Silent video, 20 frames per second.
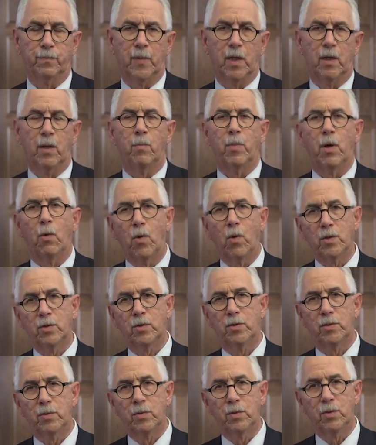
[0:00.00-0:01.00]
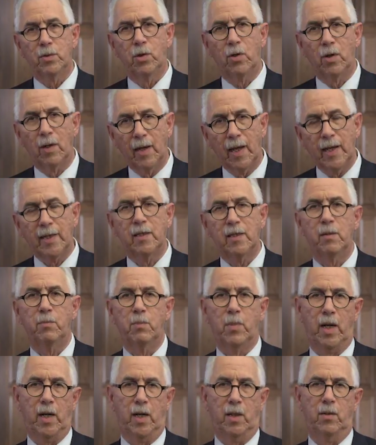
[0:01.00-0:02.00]
But once you're elected
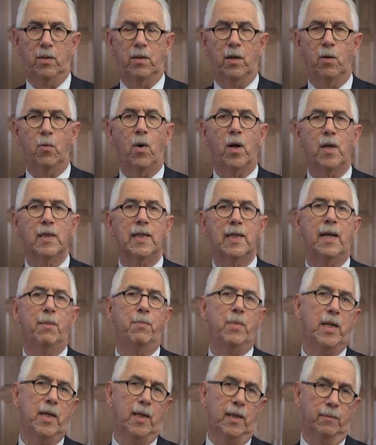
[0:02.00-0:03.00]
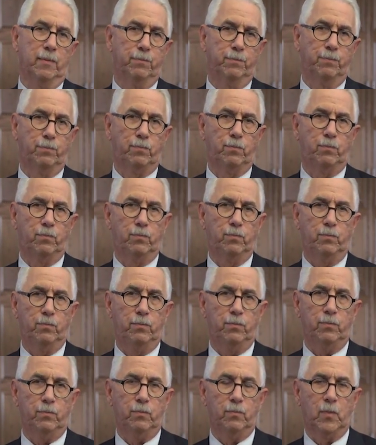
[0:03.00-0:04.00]
mayor, then what does that mean?
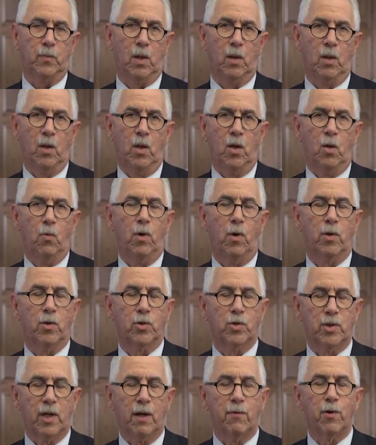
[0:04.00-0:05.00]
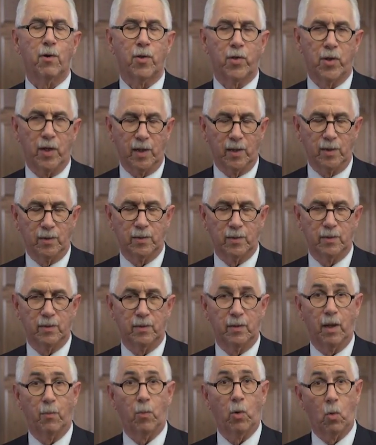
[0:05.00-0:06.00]
Well, there's several things.
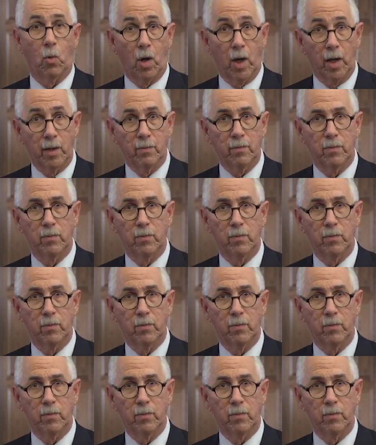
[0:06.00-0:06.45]
Number one,